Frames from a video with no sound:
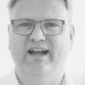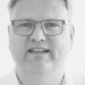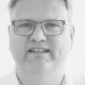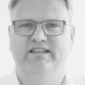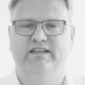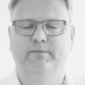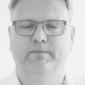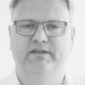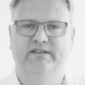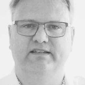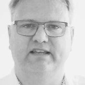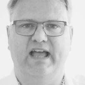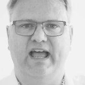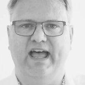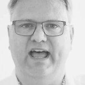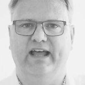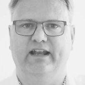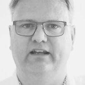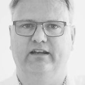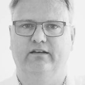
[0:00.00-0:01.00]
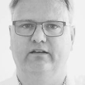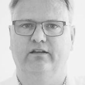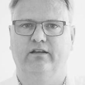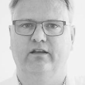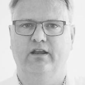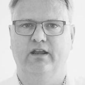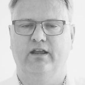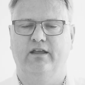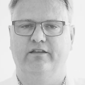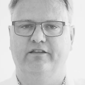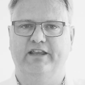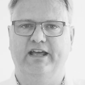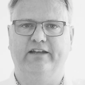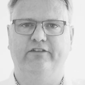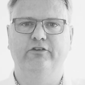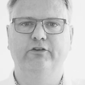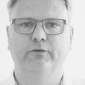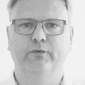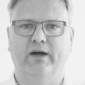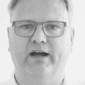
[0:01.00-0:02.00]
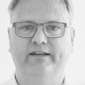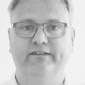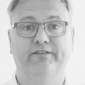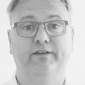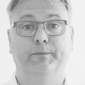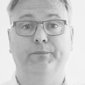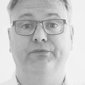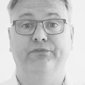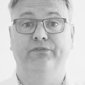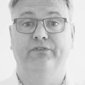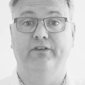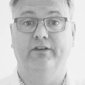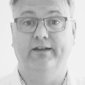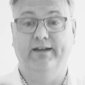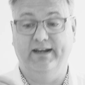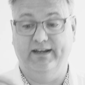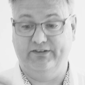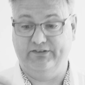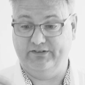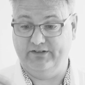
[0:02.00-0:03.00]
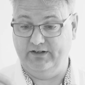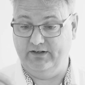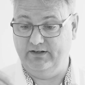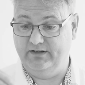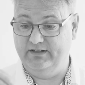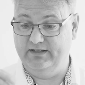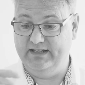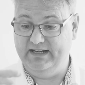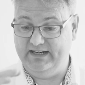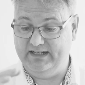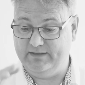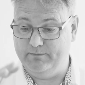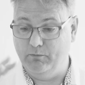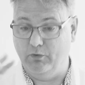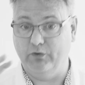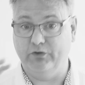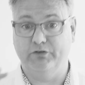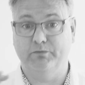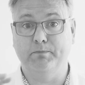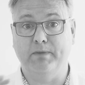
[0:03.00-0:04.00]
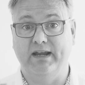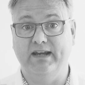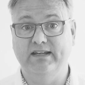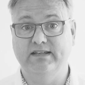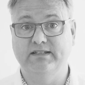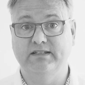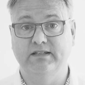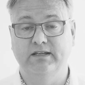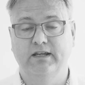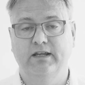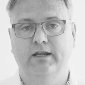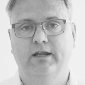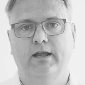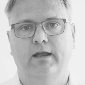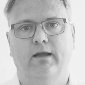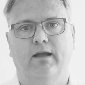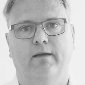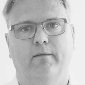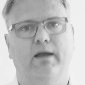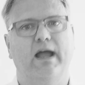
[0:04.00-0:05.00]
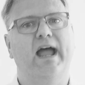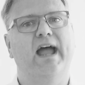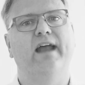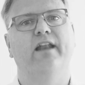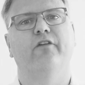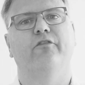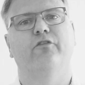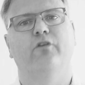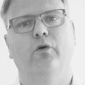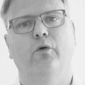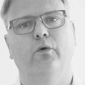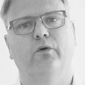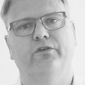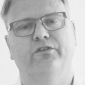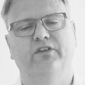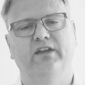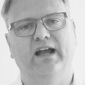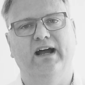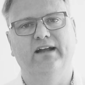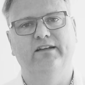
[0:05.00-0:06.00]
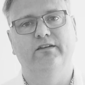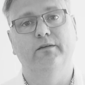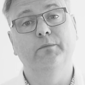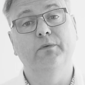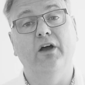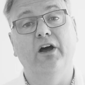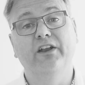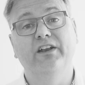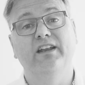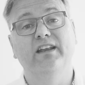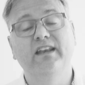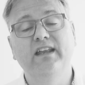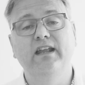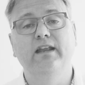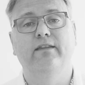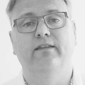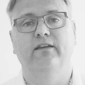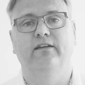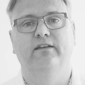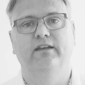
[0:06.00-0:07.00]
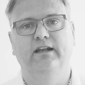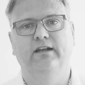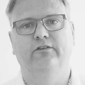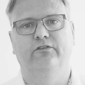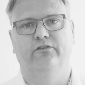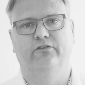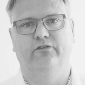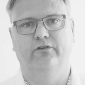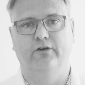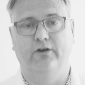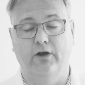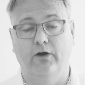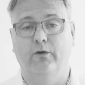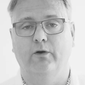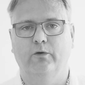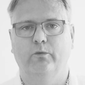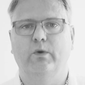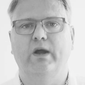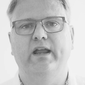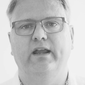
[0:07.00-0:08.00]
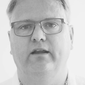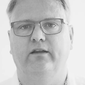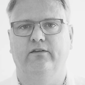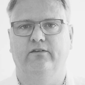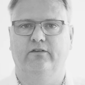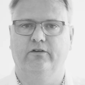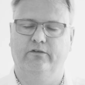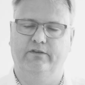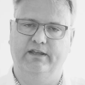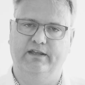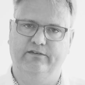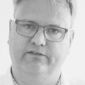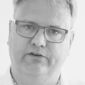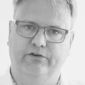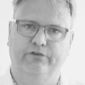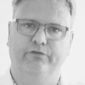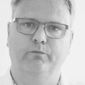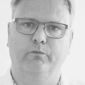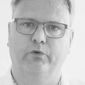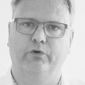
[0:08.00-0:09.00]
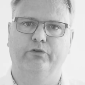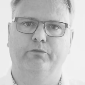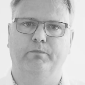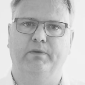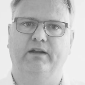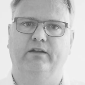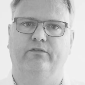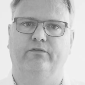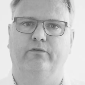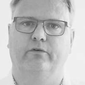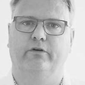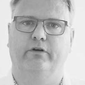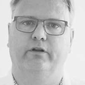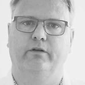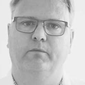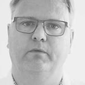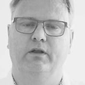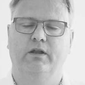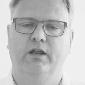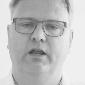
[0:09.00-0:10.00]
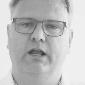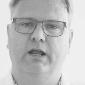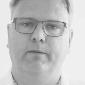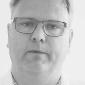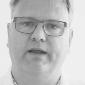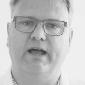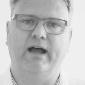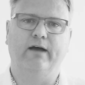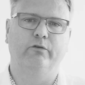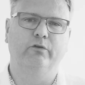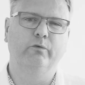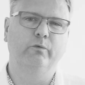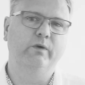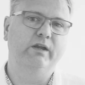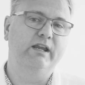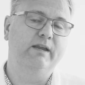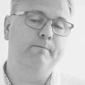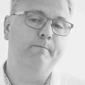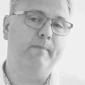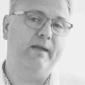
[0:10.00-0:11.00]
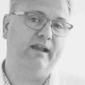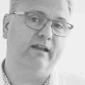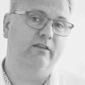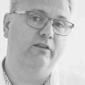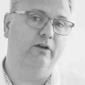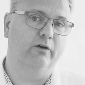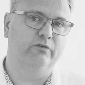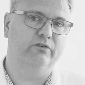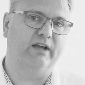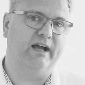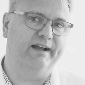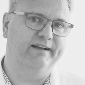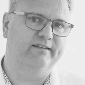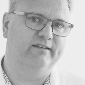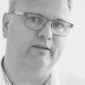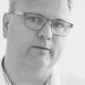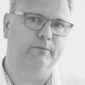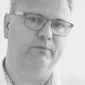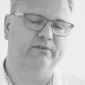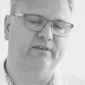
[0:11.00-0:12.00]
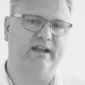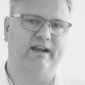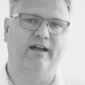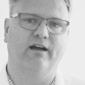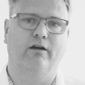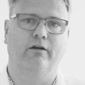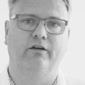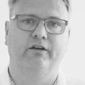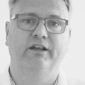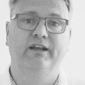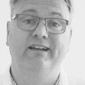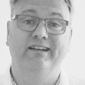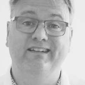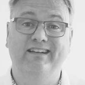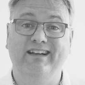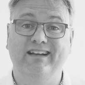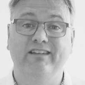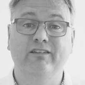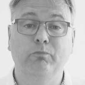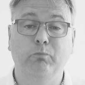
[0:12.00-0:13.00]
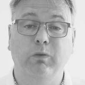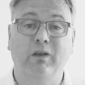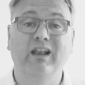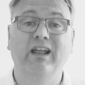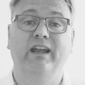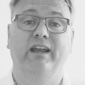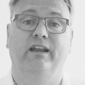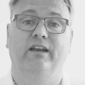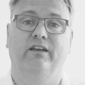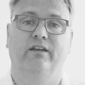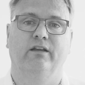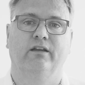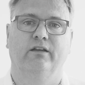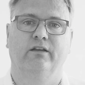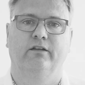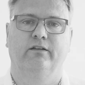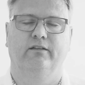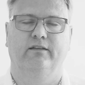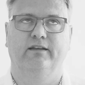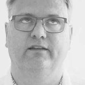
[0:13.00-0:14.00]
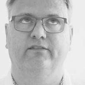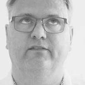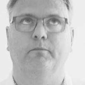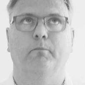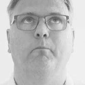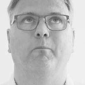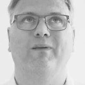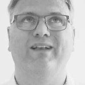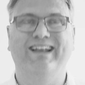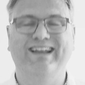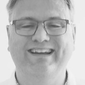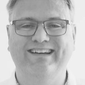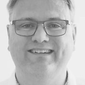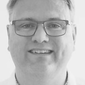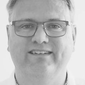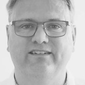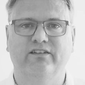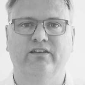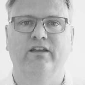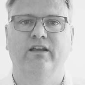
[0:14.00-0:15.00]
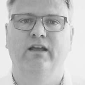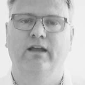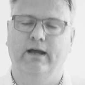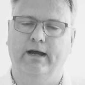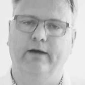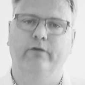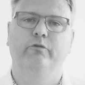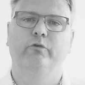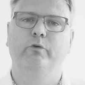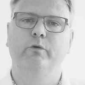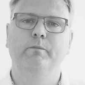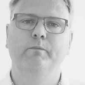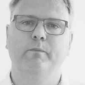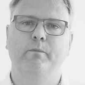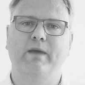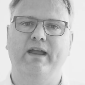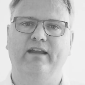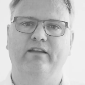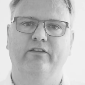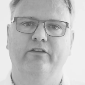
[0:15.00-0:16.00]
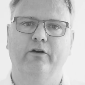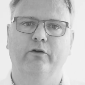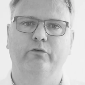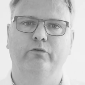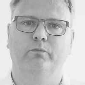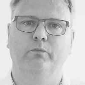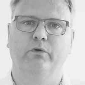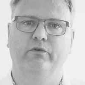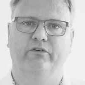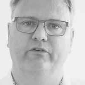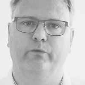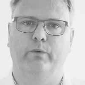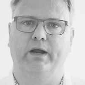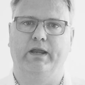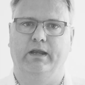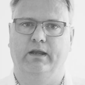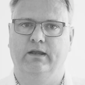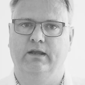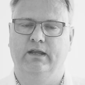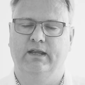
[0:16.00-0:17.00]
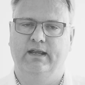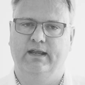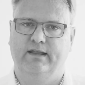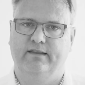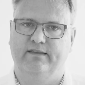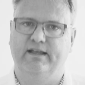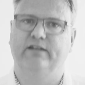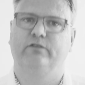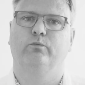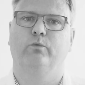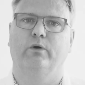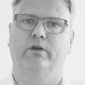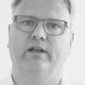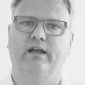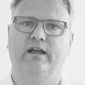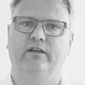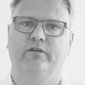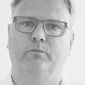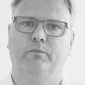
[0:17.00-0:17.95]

item is added. That new item is need more space. And of course, the items underneath it needs to go away so that there is more space for it. But how do we make those items that are displayed, displaced, how do we make those move away? That's what I